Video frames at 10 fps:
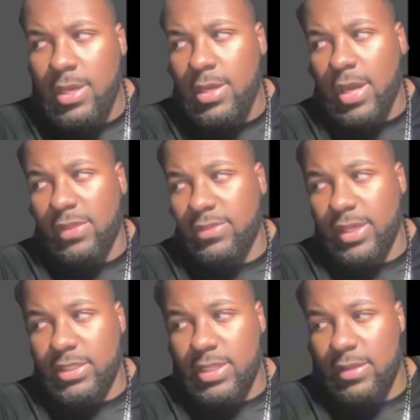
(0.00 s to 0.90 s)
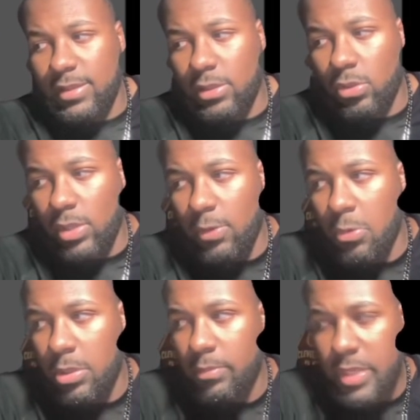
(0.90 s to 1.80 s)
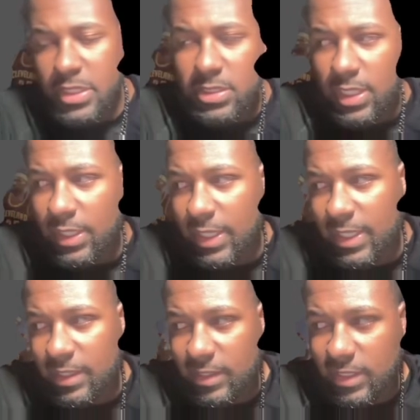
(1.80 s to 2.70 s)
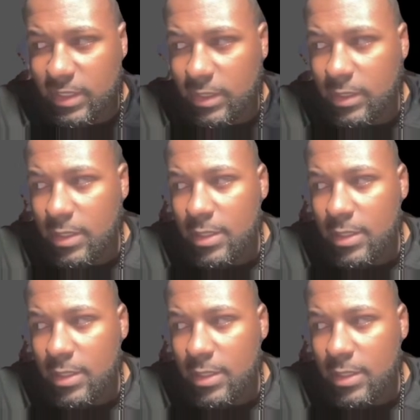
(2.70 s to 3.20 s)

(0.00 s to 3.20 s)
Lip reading: Like I said, I think they look like one of the best in the league.